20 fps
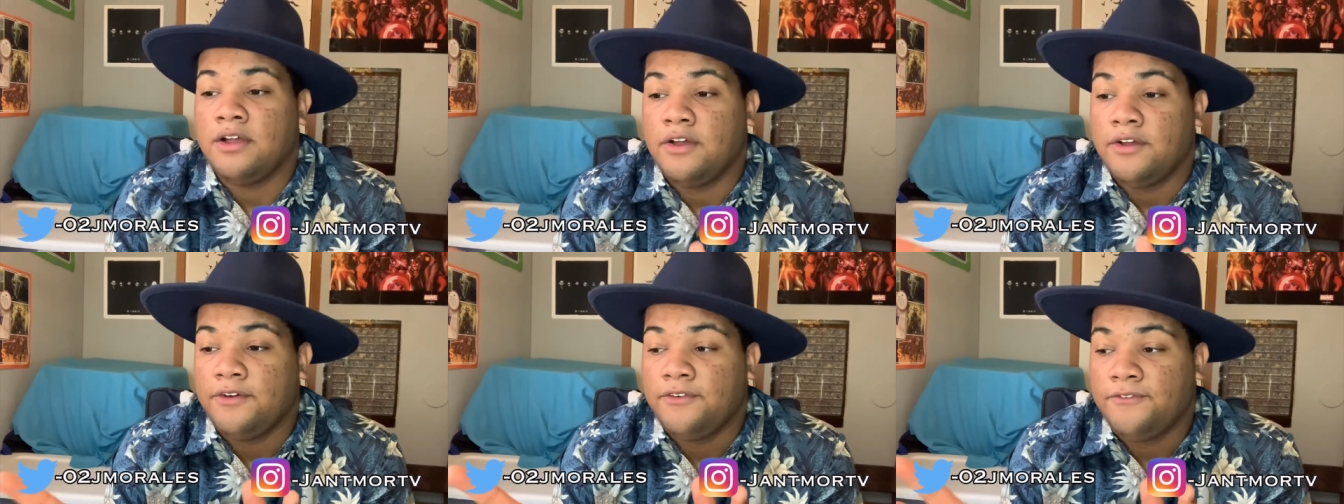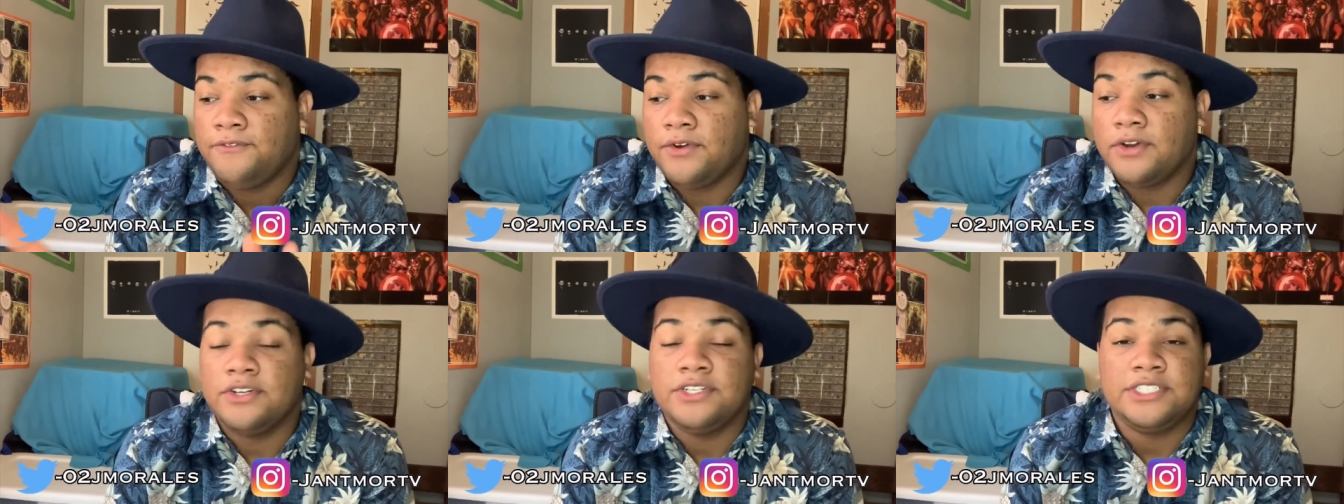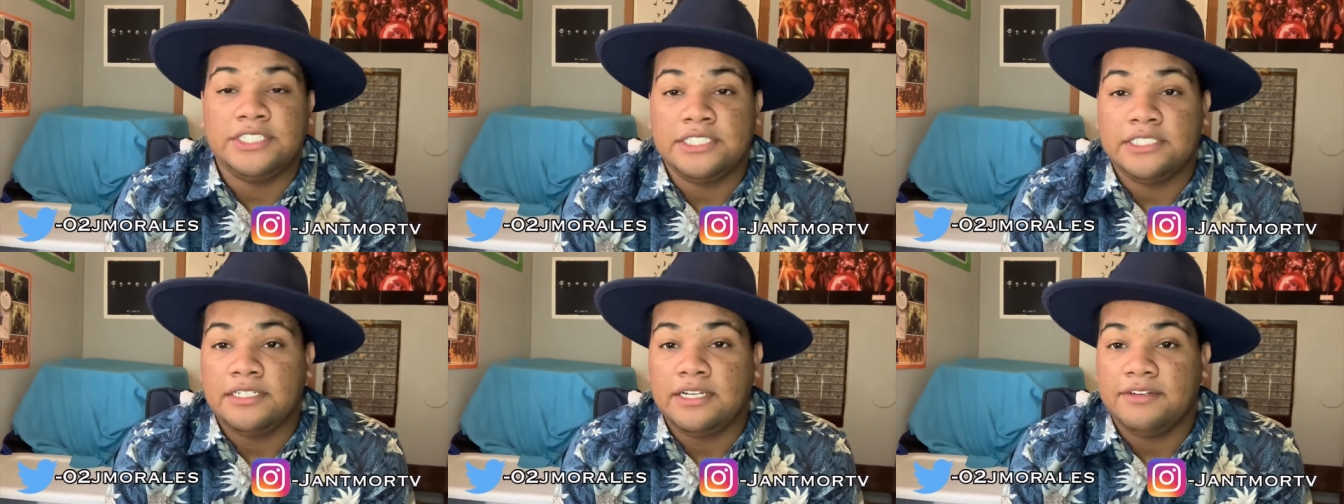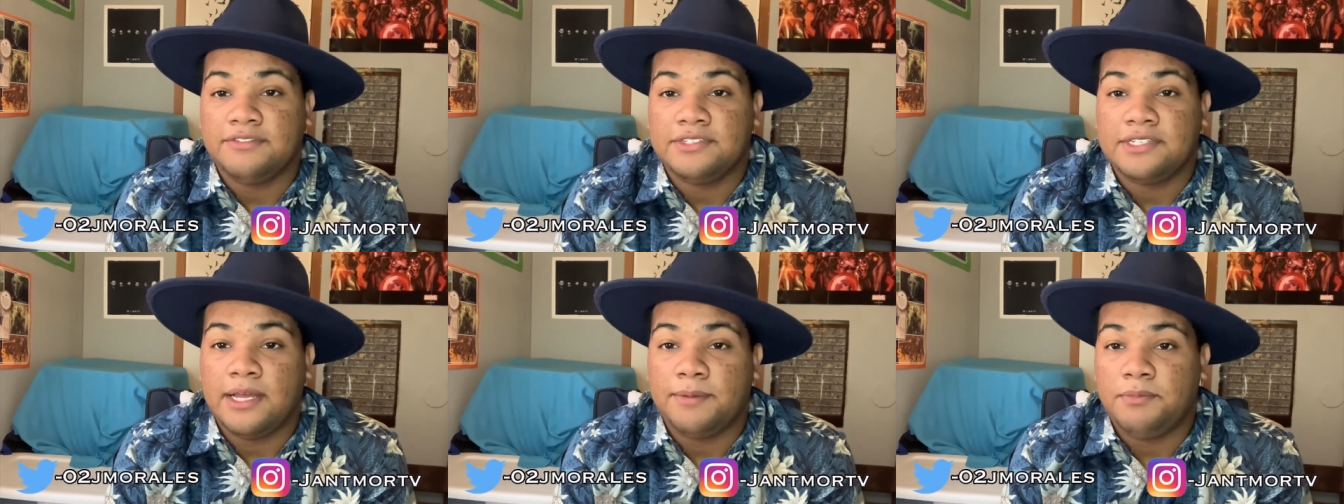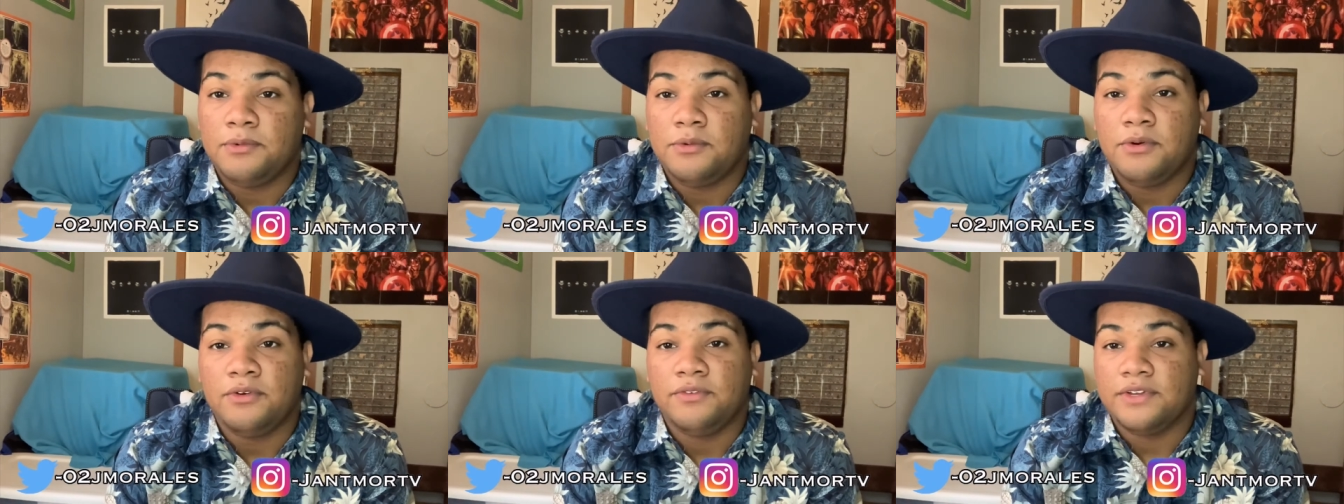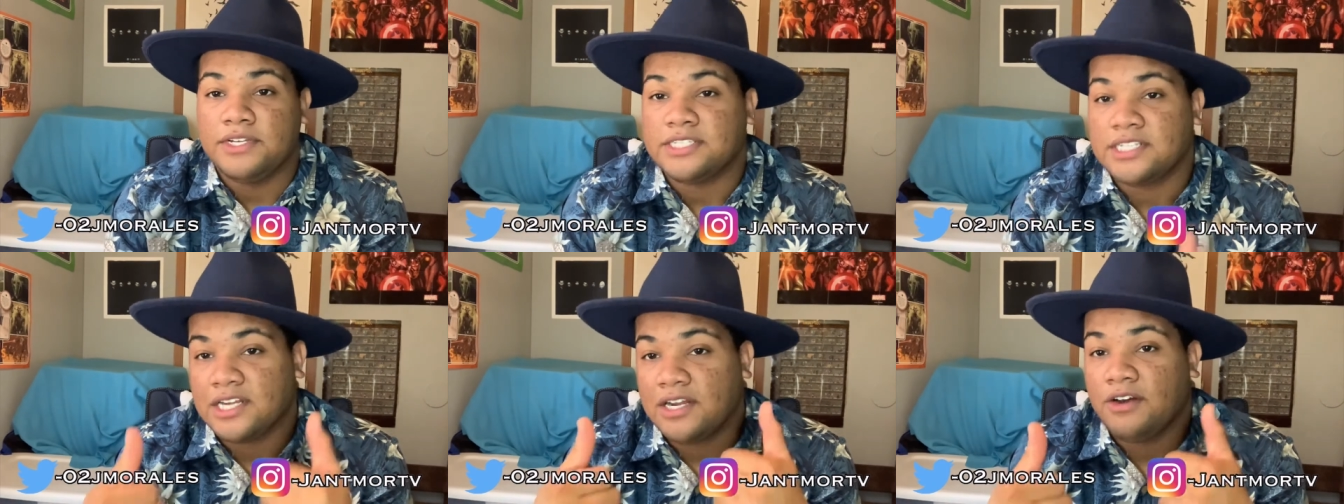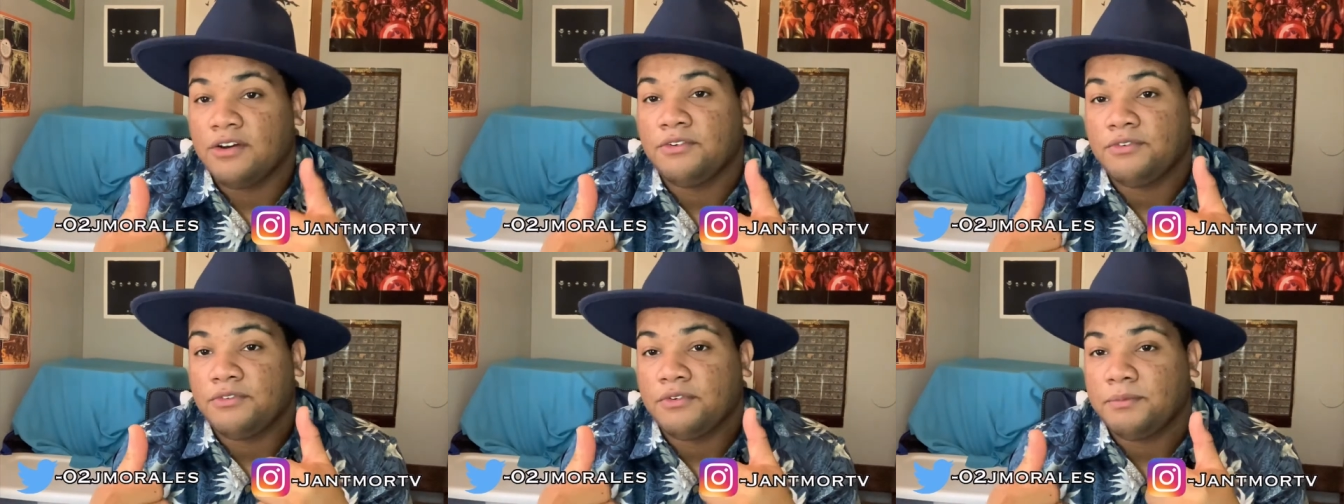version of Steppenwolf, it's a
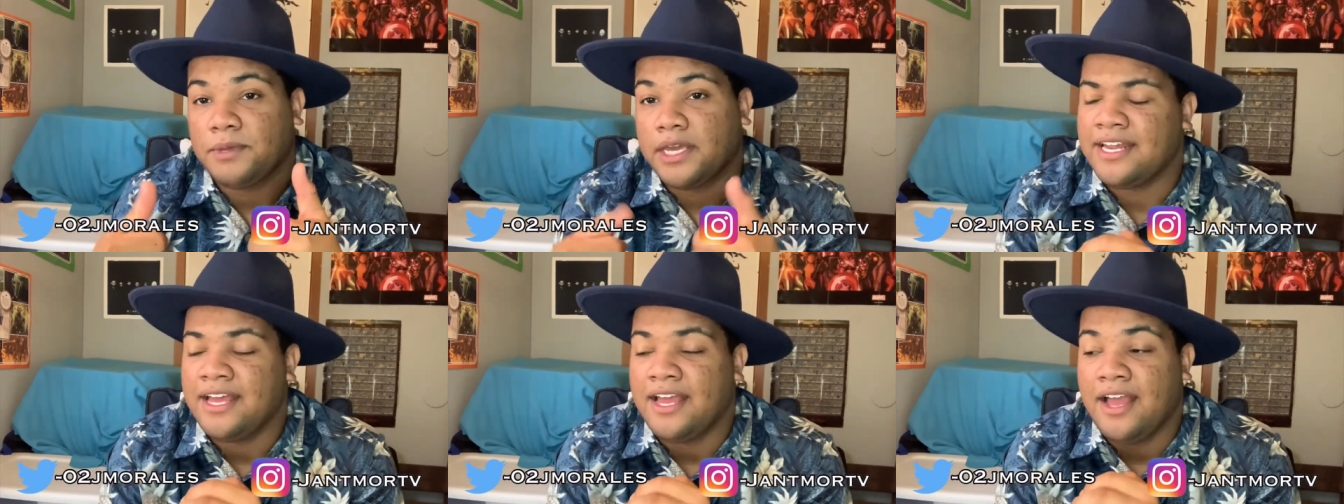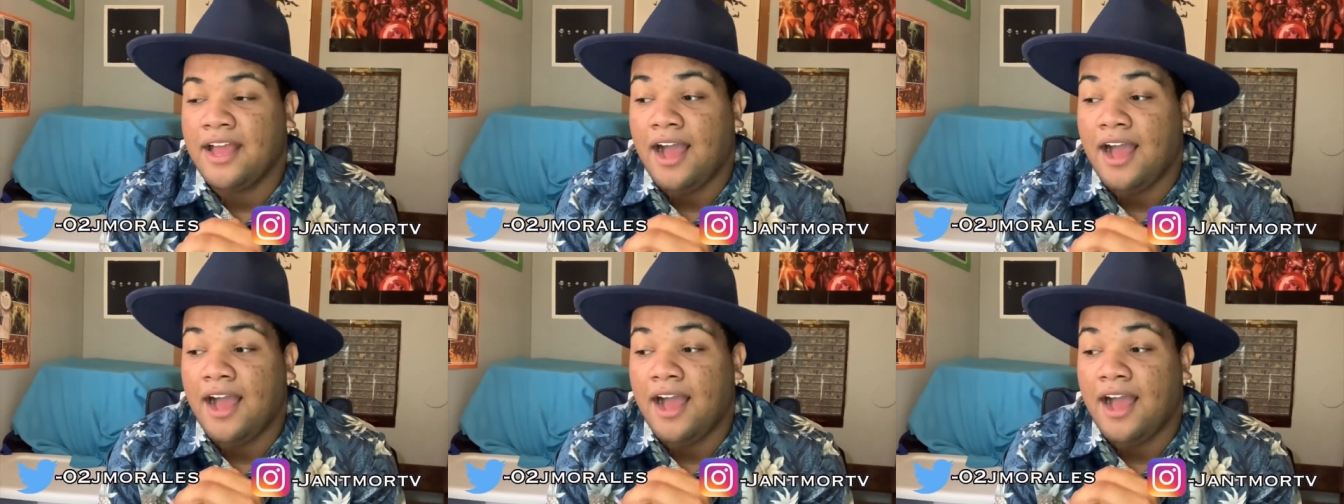go for me.